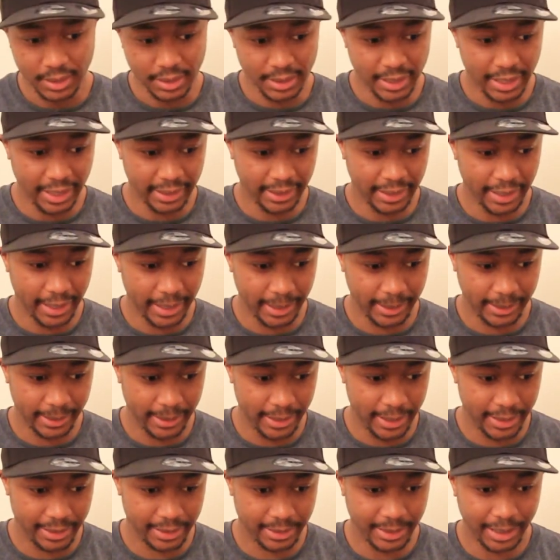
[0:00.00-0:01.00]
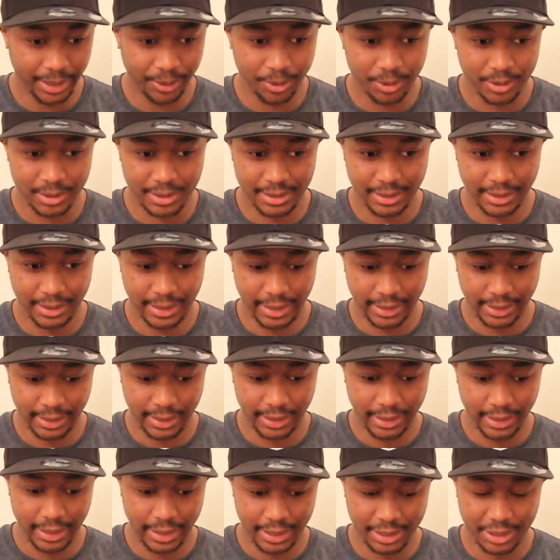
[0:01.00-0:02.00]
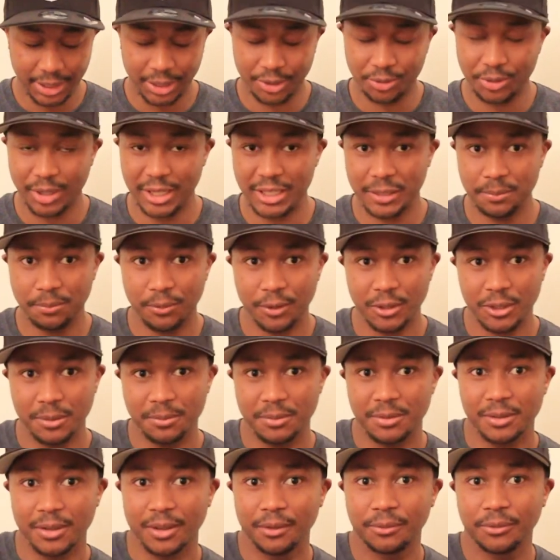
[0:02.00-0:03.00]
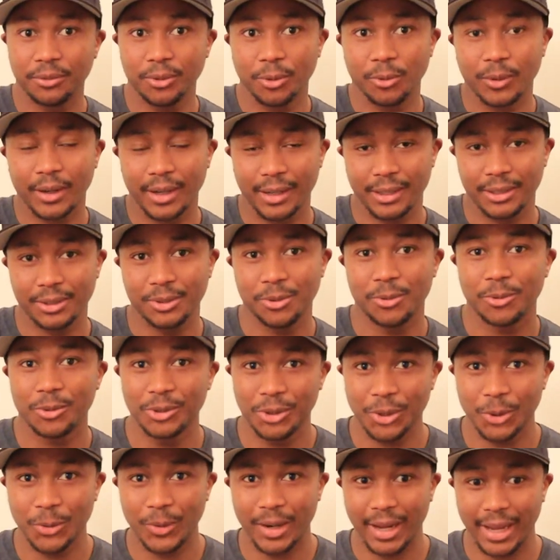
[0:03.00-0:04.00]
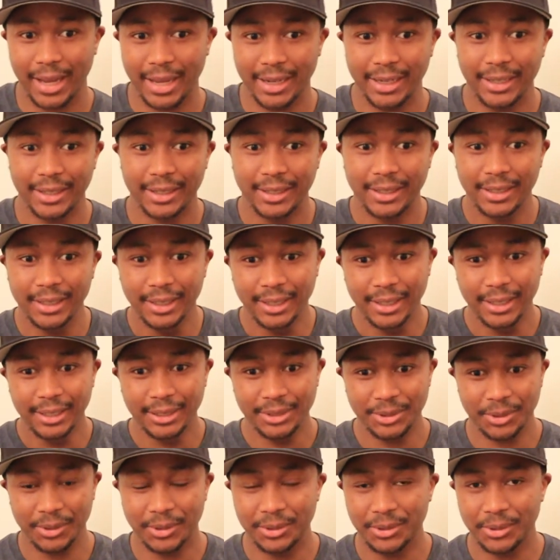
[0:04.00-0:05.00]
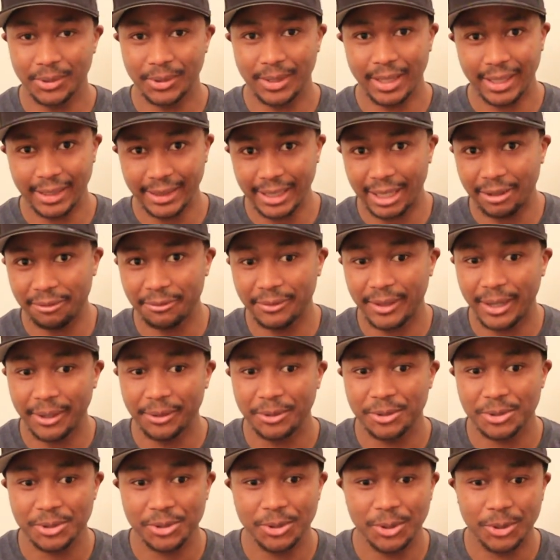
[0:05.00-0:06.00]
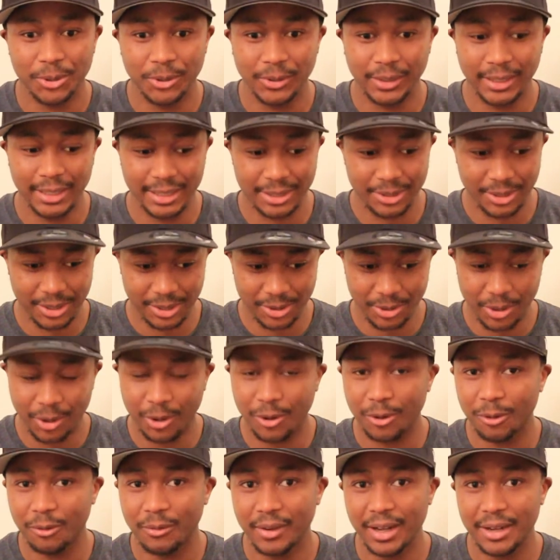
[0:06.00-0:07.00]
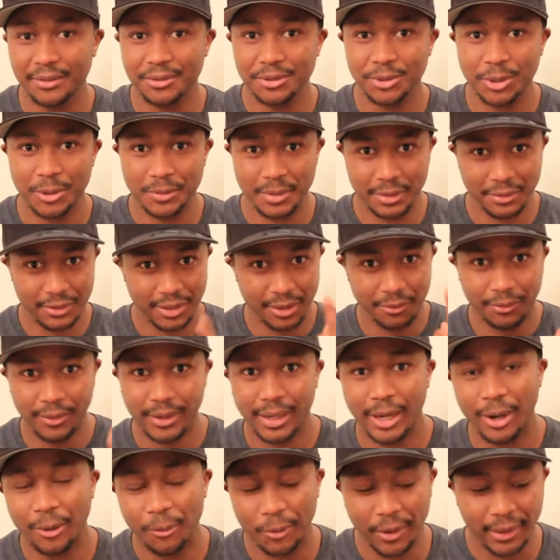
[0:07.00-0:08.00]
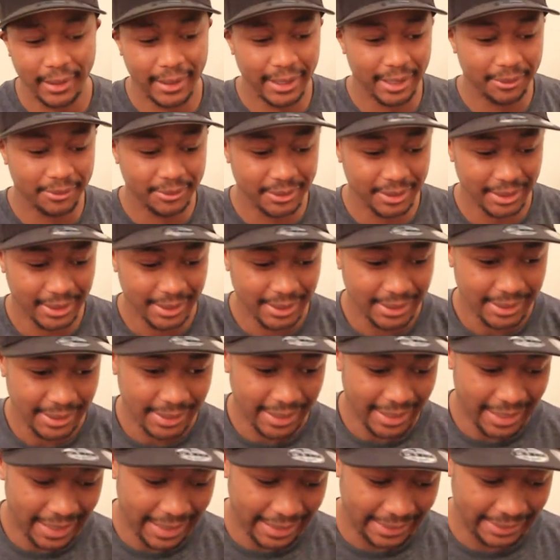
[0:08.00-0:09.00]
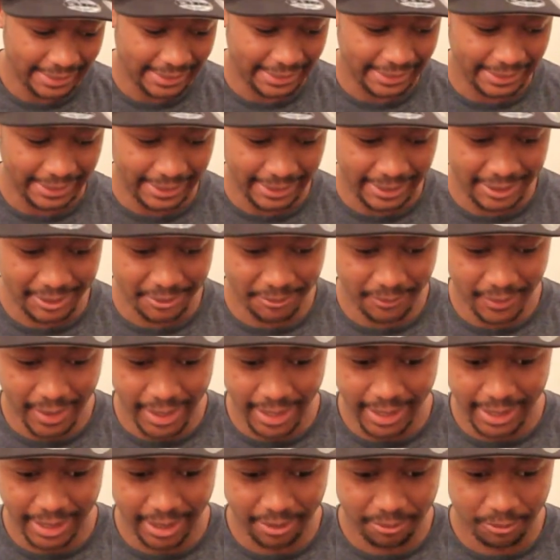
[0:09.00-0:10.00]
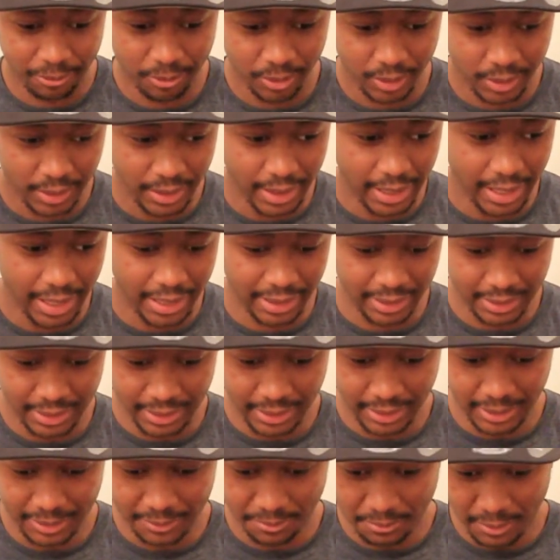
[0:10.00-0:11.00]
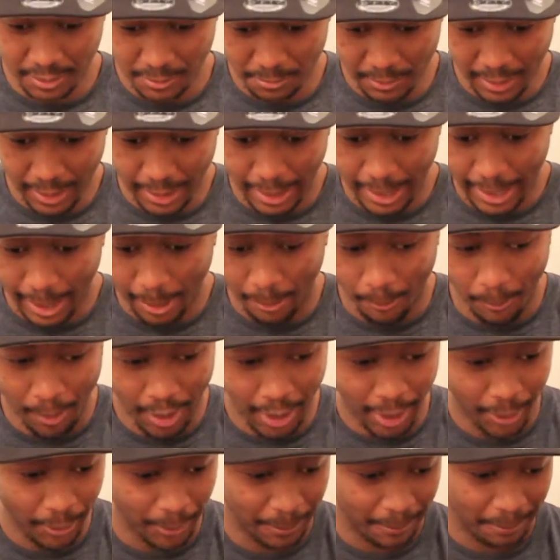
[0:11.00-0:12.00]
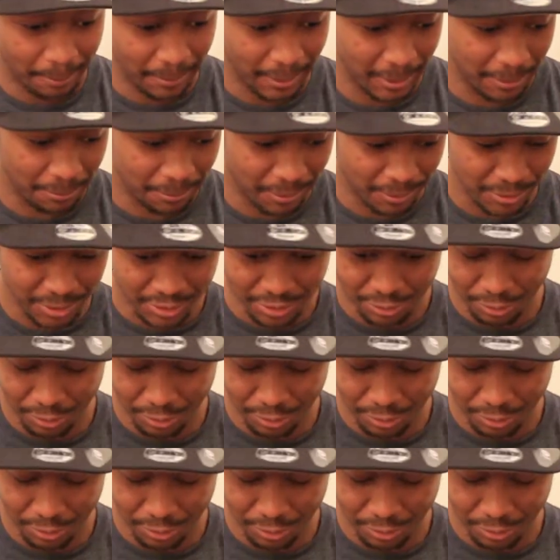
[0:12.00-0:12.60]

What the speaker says: and then Thanos, like he actually transports himself to Wakanda to get that final stone. He's got all 5 stones except for that one left, and he's fighting everyone, and he's outpowering people. He's